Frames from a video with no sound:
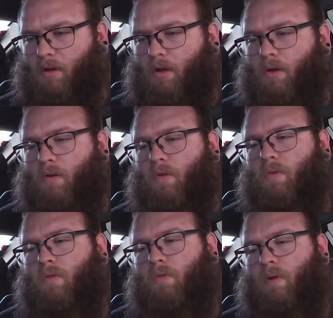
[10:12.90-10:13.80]

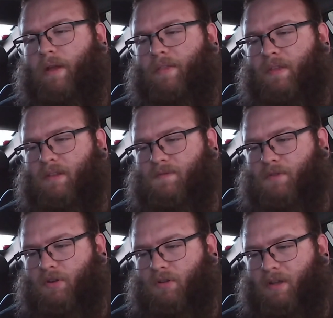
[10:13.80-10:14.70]
Oh, I think it's for
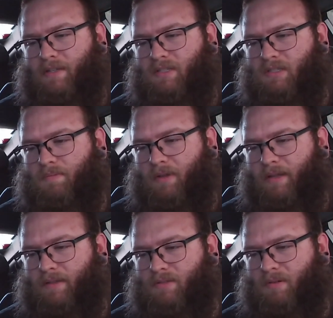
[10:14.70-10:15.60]
your license
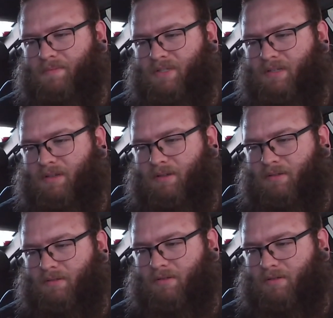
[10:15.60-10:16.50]
plate. So I'm just going to
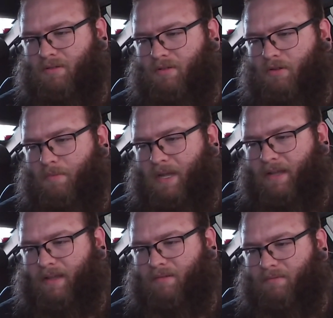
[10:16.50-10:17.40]
go
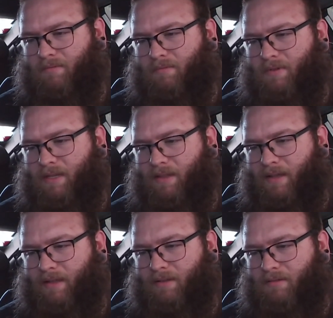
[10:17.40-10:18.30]
back. I don't need
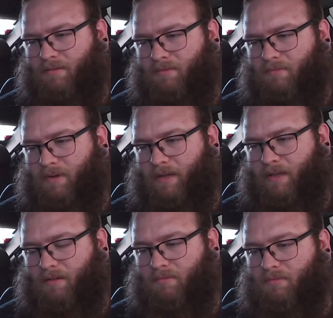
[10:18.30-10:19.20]
that right
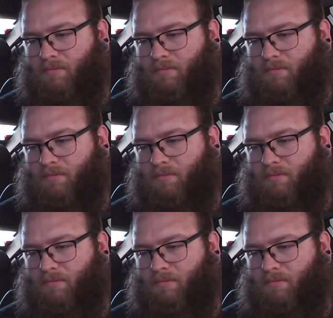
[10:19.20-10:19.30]
now.